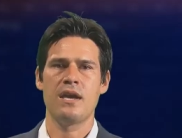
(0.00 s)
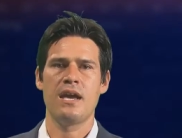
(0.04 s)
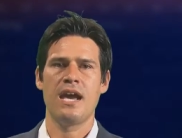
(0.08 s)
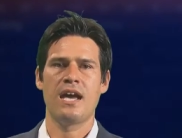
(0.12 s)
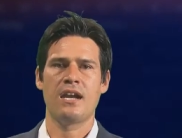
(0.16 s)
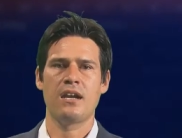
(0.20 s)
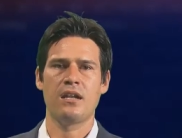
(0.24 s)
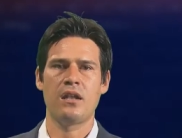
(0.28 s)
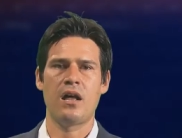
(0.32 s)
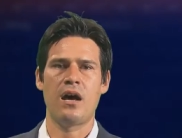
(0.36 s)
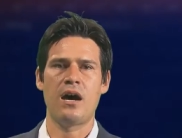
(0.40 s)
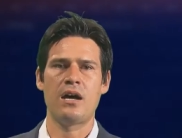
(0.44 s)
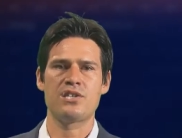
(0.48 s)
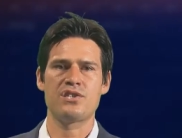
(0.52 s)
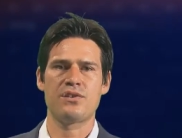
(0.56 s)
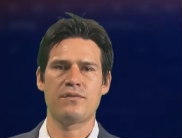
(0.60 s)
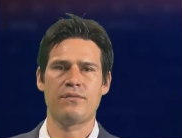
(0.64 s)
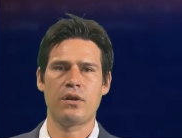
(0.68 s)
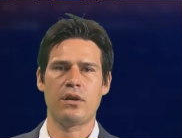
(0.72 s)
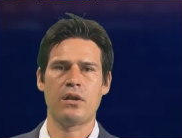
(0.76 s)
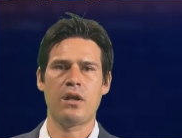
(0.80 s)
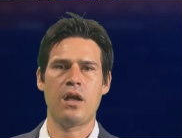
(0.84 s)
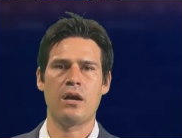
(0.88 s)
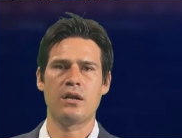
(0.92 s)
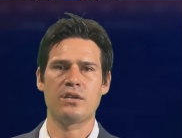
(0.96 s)
and a loss of
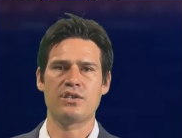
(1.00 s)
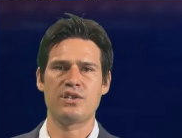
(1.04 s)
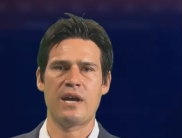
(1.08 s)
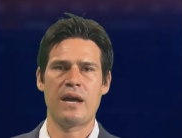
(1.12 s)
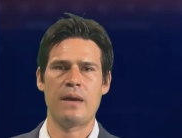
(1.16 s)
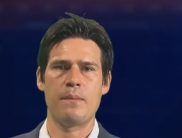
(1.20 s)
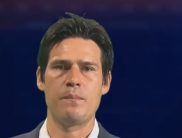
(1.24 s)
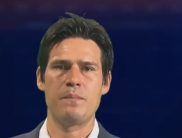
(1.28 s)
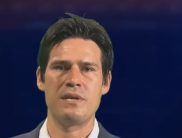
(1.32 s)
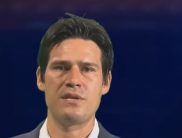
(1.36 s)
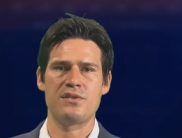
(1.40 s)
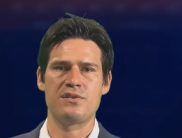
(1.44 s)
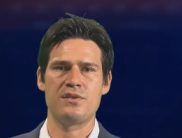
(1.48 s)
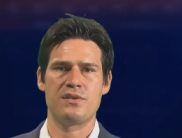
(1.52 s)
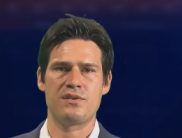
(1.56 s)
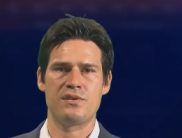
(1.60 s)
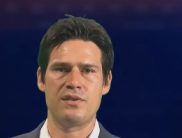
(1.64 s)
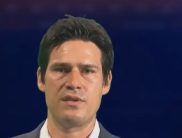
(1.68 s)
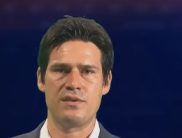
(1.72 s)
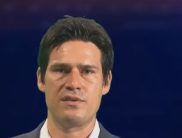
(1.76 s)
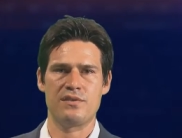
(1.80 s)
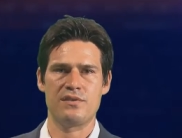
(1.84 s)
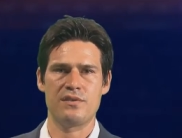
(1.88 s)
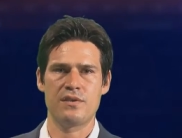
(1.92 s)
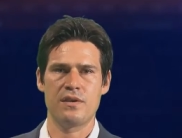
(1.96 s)
our longtime
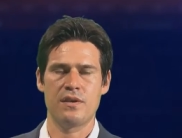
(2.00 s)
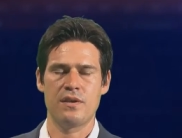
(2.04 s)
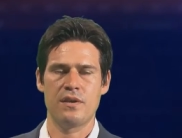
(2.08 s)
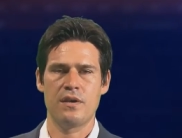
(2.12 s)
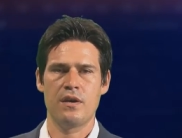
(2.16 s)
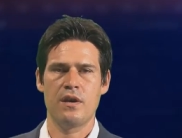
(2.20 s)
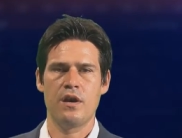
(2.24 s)
businesses.